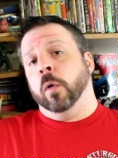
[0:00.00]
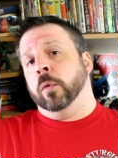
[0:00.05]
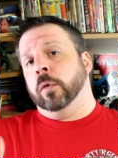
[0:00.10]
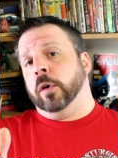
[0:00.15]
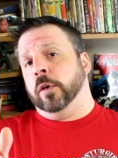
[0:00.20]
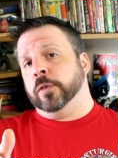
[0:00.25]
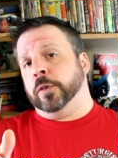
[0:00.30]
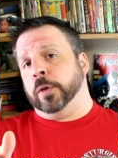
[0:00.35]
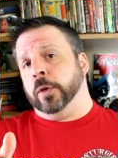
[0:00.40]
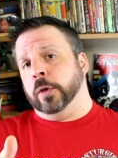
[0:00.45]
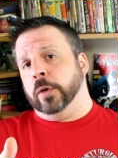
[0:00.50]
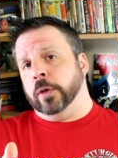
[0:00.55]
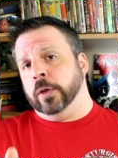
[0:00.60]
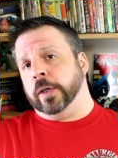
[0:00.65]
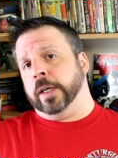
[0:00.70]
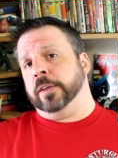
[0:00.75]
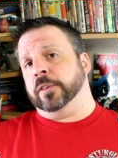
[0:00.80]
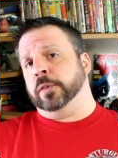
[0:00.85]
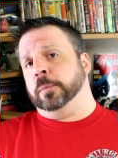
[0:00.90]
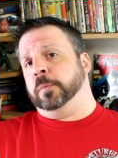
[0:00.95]
We're also going to
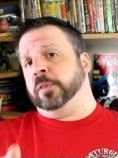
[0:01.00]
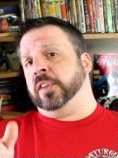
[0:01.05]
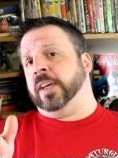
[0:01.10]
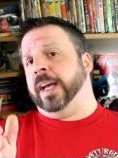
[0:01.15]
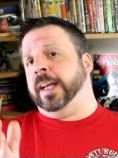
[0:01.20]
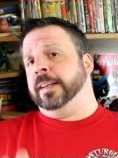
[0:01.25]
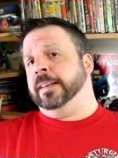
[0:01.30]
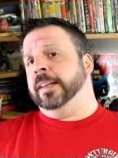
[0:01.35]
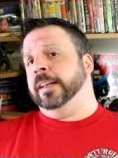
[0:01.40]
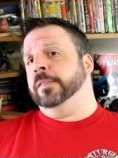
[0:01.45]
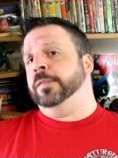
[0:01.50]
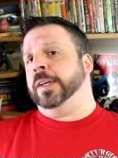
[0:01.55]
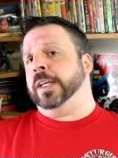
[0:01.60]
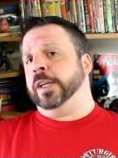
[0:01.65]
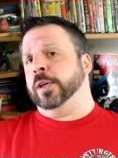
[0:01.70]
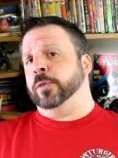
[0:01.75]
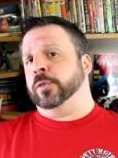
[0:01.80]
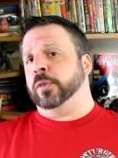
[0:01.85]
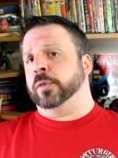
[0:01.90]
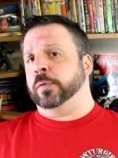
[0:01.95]
look at some scientific
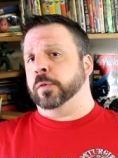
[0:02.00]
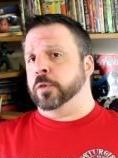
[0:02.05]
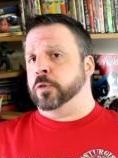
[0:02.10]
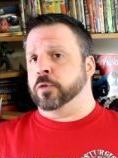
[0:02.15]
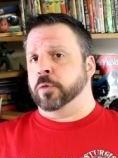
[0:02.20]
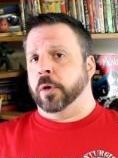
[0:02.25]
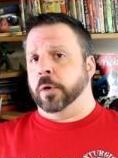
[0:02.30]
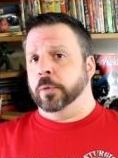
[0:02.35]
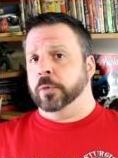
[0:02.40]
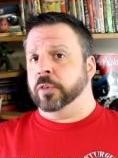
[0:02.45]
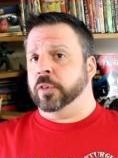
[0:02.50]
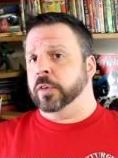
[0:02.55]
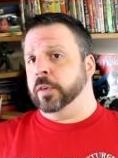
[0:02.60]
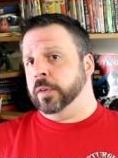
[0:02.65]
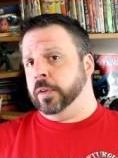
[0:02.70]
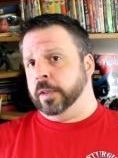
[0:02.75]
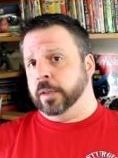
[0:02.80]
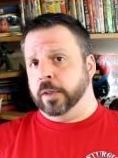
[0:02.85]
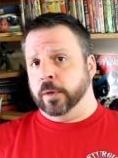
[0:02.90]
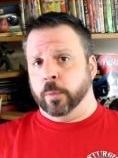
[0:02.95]
uses for drones,
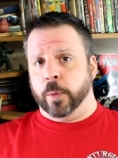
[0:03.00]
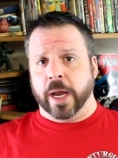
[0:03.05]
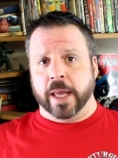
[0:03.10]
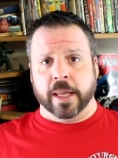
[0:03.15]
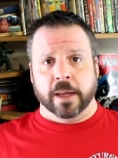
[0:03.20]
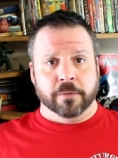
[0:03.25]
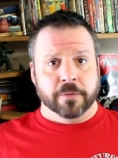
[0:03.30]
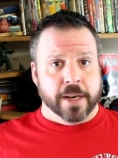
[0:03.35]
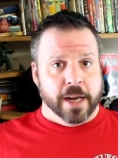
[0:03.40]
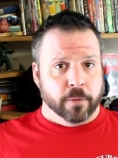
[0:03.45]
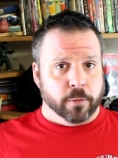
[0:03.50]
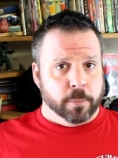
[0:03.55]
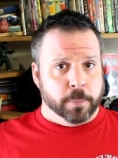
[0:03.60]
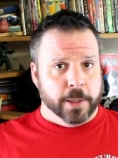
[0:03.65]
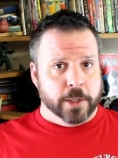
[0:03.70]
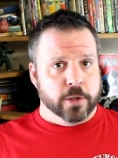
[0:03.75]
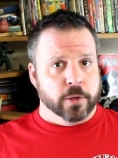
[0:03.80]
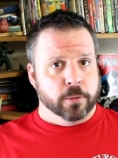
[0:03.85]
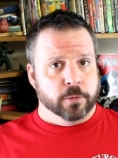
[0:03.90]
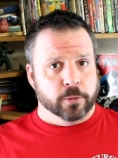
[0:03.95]
the way they've never
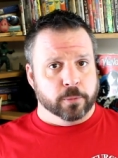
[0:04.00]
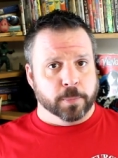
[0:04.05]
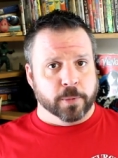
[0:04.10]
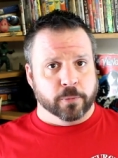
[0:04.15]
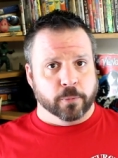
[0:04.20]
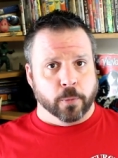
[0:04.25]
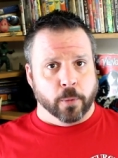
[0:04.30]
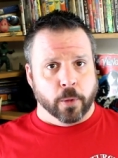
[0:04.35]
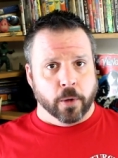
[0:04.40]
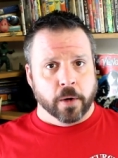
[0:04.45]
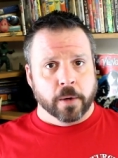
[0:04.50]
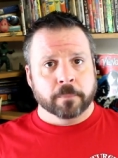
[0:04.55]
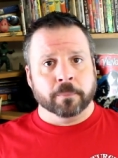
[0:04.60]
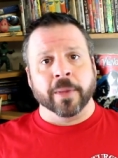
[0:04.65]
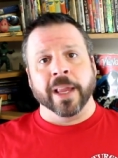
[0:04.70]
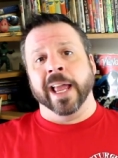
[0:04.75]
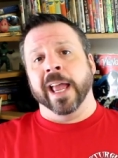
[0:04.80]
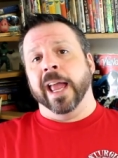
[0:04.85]
been used before.